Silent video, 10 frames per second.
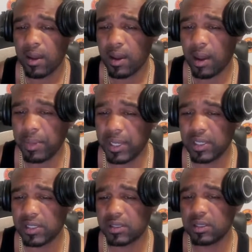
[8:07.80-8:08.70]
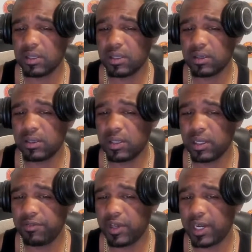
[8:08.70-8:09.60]
I mean, the
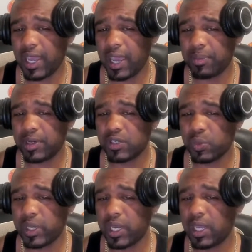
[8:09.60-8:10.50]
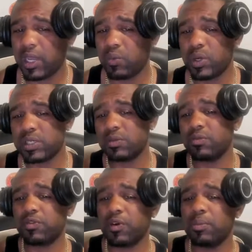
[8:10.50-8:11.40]
event that happened this weekend, it wasn't
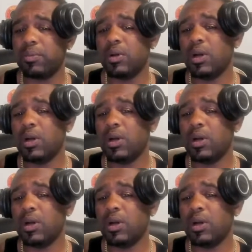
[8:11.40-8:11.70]
from